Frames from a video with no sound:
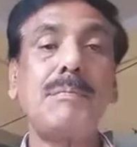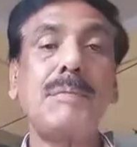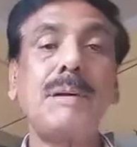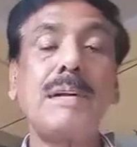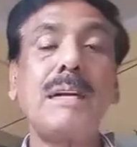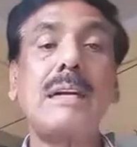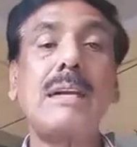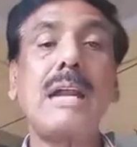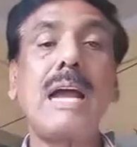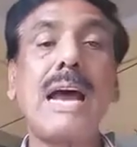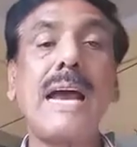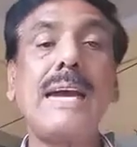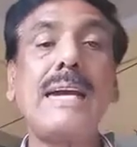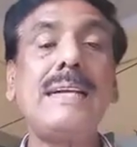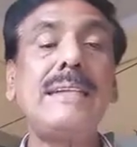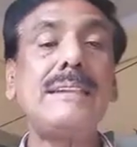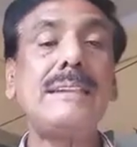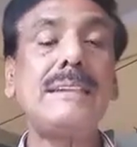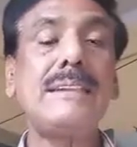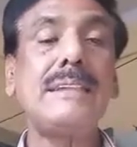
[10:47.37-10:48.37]

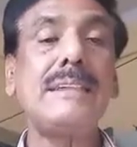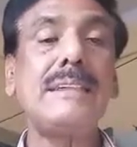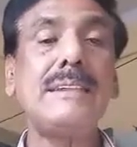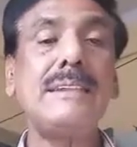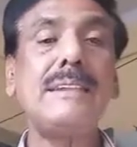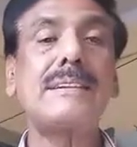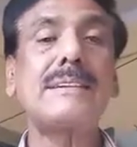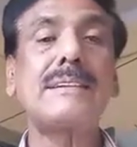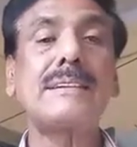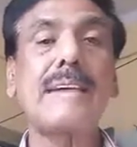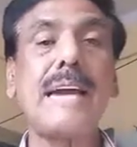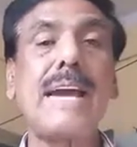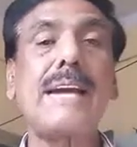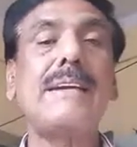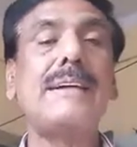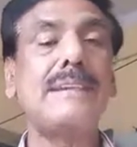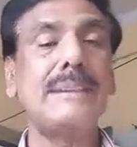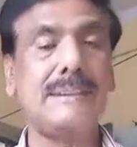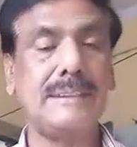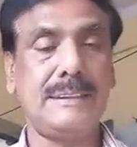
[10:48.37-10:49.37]
Lights it
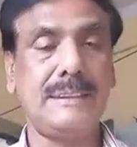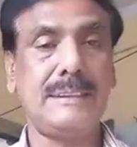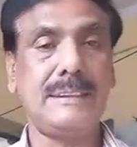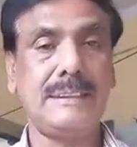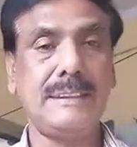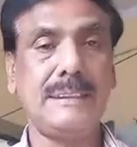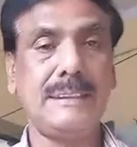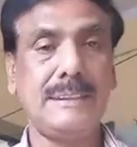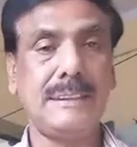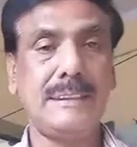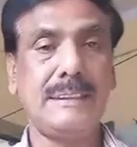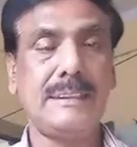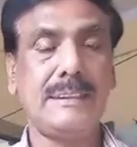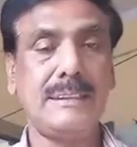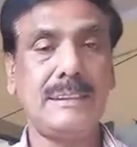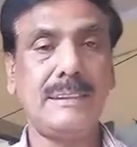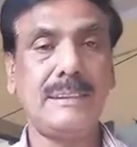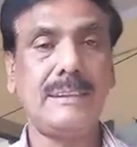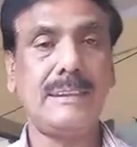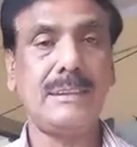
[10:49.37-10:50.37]
scattered.
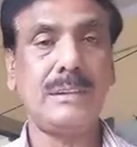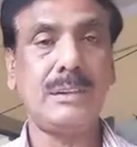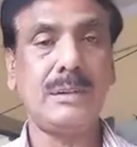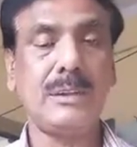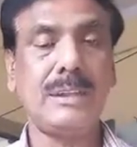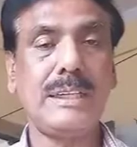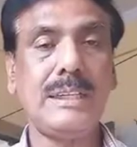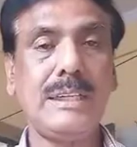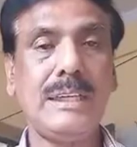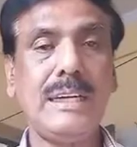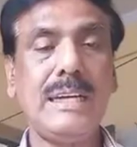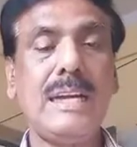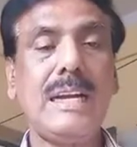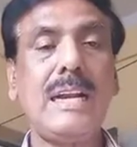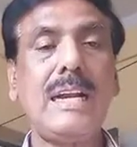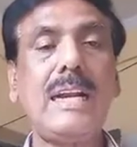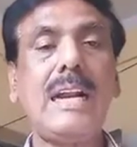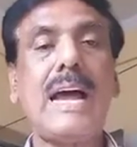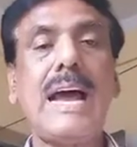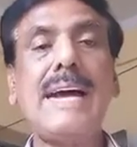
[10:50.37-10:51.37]
Okay.
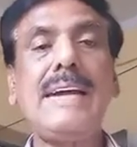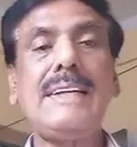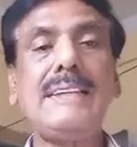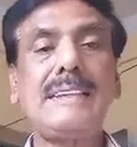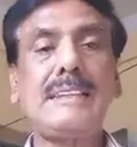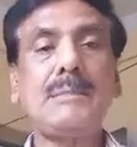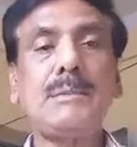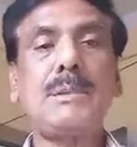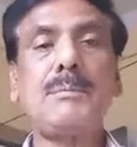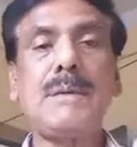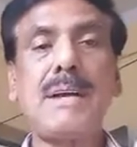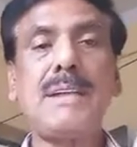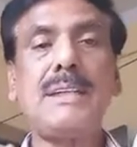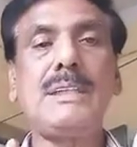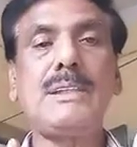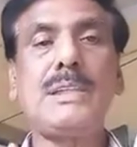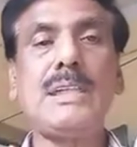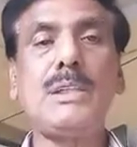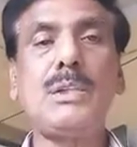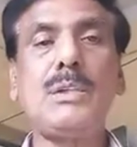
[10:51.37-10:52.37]
Light
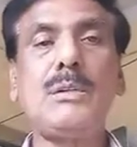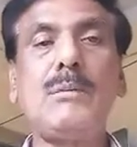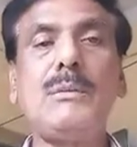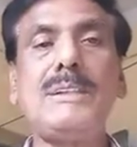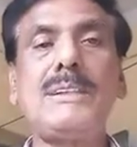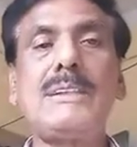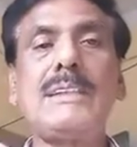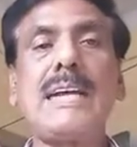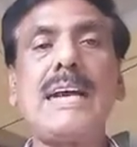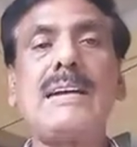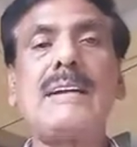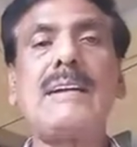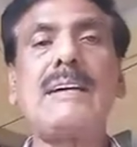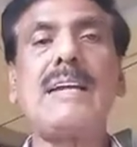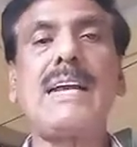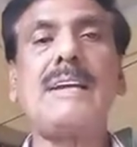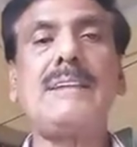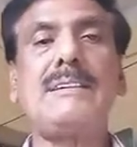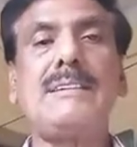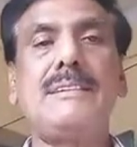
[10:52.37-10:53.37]
it will be scattered
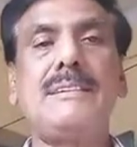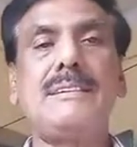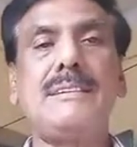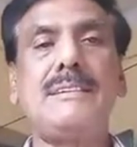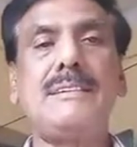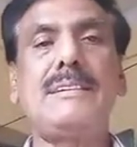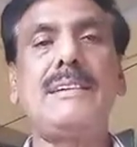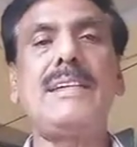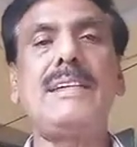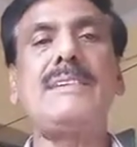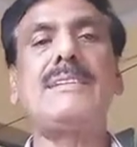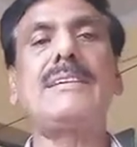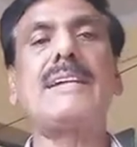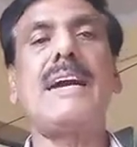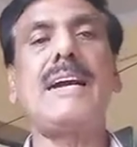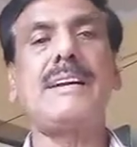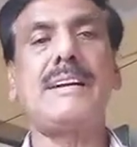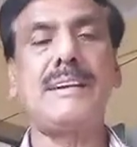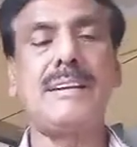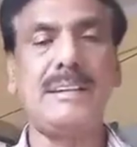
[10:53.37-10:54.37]
like this. It is a
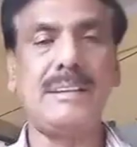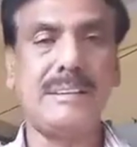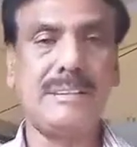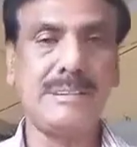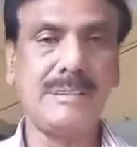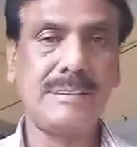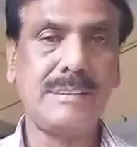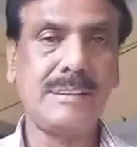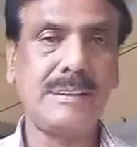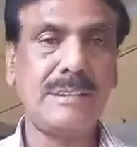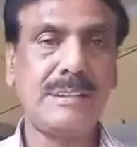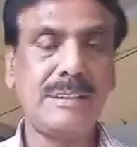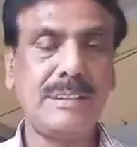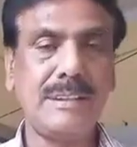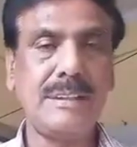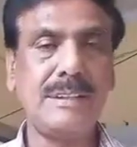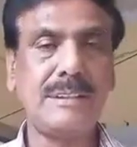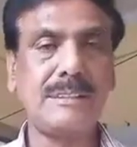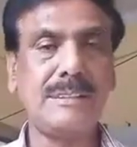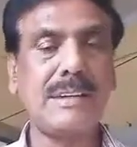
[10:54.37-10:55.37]
scattering.
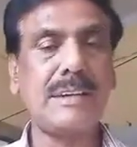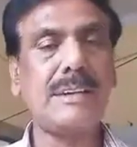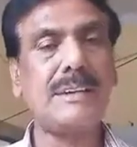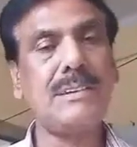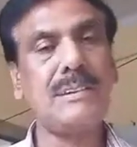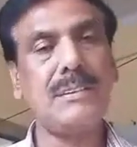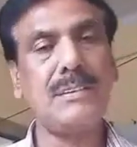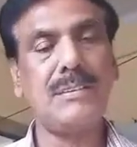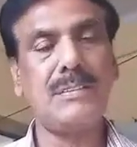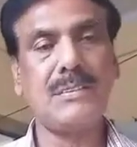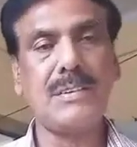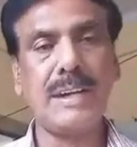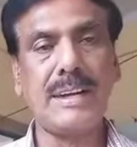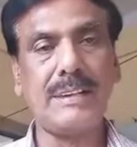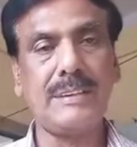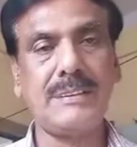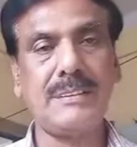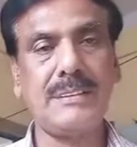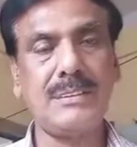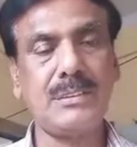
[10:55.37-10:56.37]
The scattering of
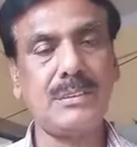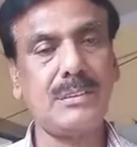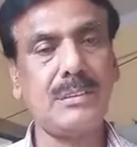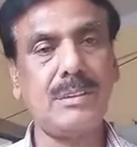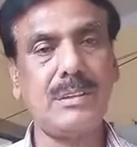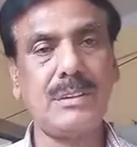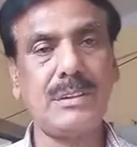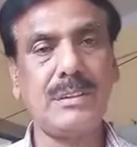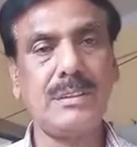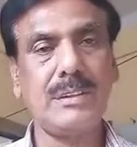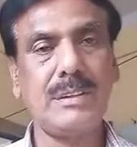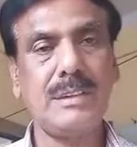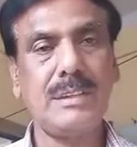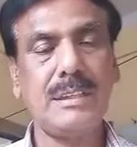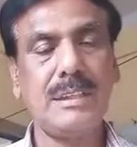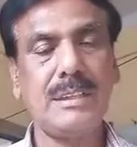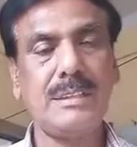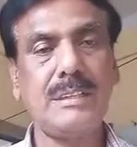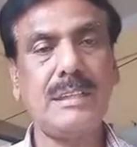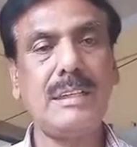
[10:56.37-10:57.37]
light is called
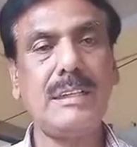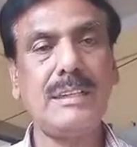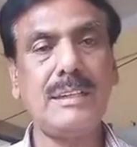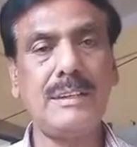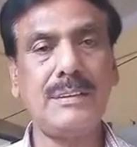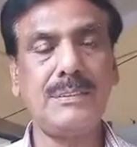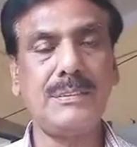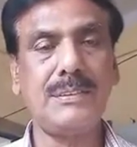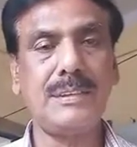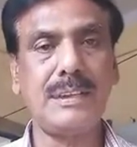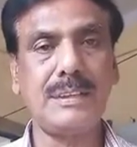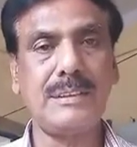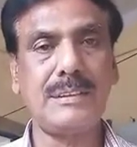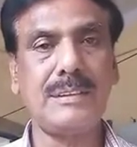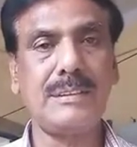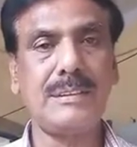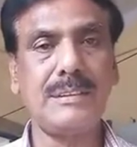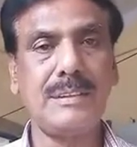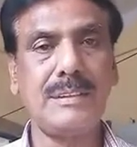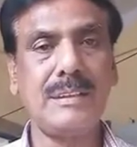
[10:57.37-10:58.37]
Tyndall effect.
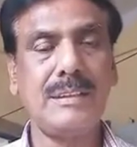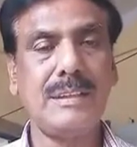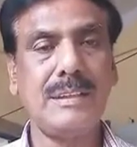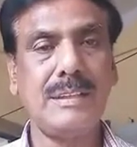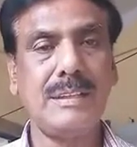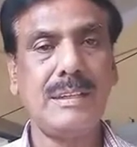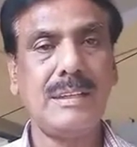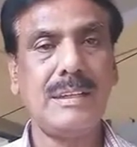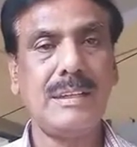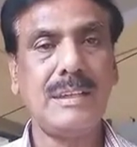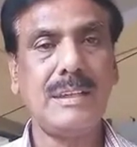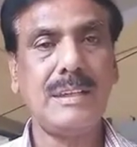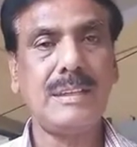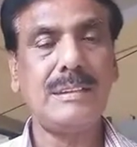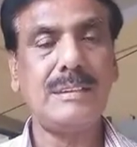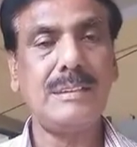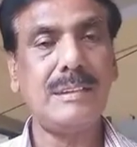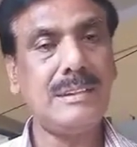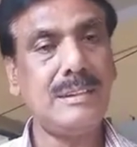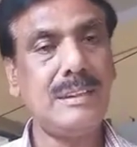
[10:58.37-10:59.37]

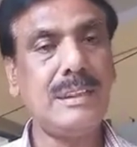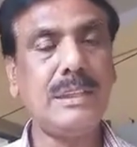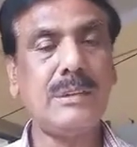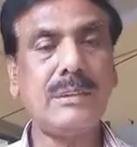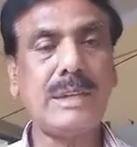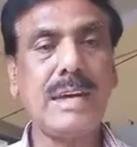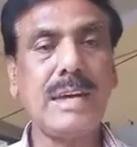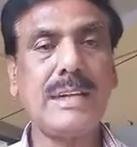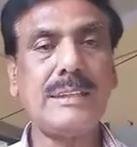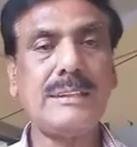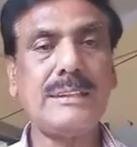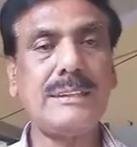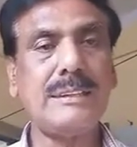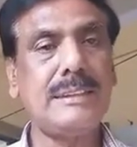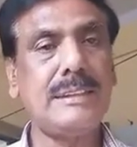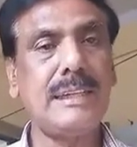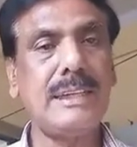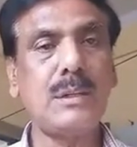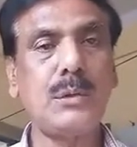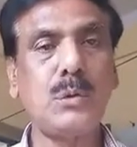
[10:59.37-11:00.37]
This you can
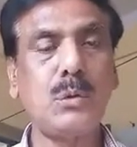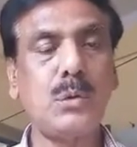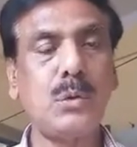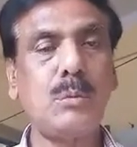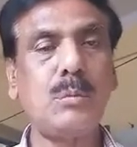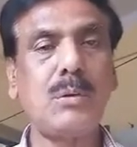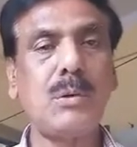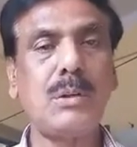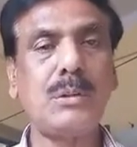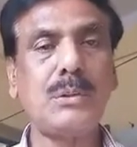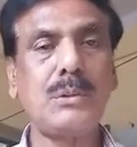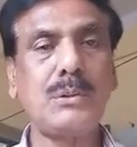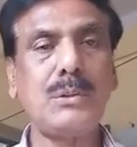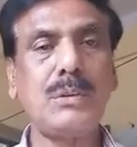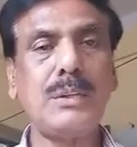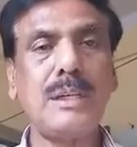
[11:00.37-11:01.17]
see at home also.